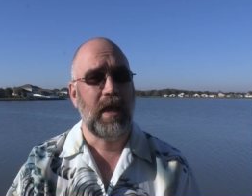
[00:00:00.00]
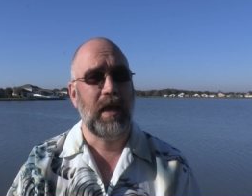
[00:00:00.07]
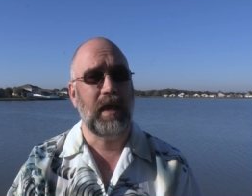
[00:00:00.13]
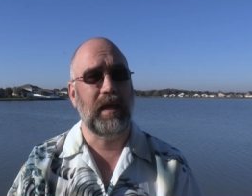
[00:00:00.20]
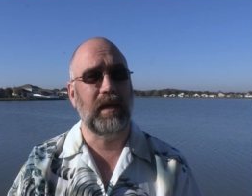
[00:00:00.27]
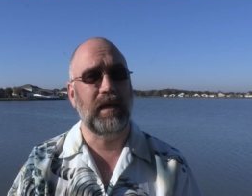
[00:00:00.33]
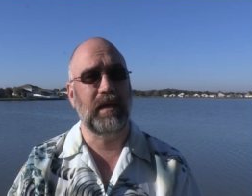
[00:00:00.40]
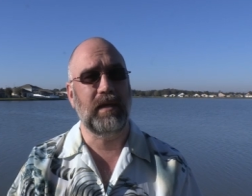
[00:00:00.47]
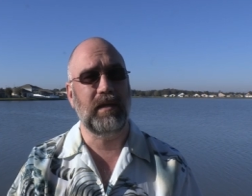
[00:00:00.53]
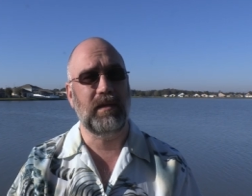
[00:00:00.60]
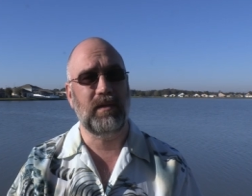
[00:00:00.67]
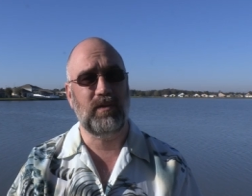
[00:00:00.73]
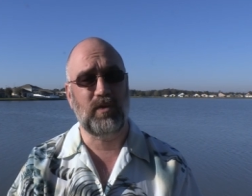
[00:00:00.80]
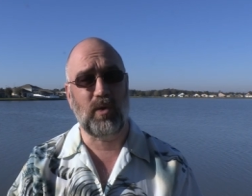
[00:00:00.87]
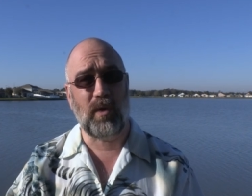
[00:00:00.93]

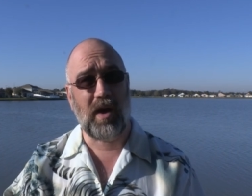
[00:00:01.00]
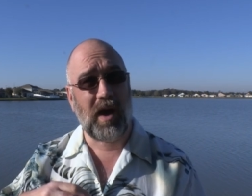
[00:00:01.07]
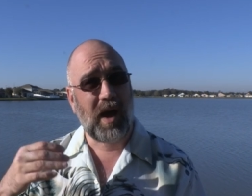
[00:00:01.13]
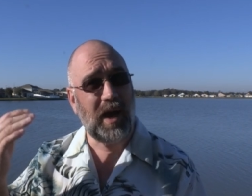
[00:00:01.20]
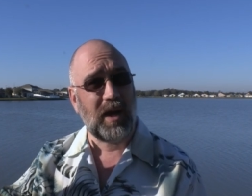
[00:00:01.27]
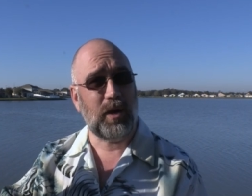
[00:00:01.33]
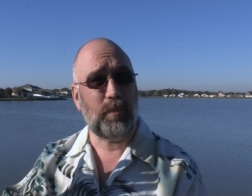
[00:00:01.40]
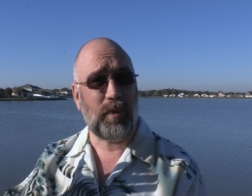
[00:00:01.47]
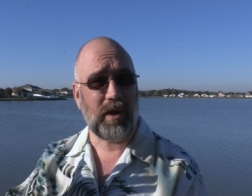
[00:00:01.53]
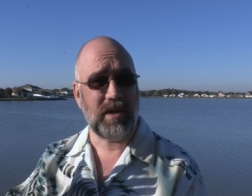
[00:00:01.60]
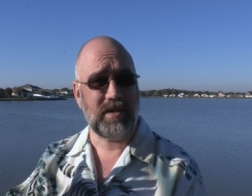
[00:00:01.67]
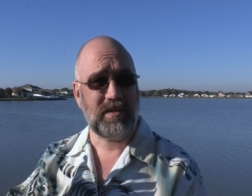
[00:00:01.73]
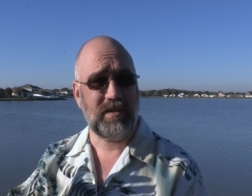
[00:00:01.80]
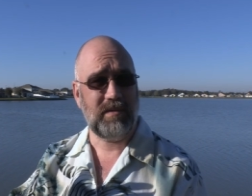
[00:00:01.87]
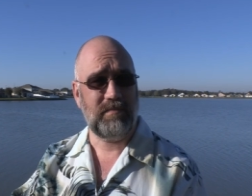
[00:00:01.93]
and so a higher
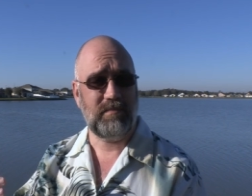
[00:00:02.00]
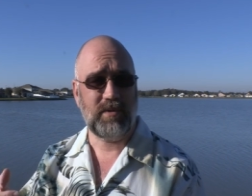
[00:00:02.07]
price.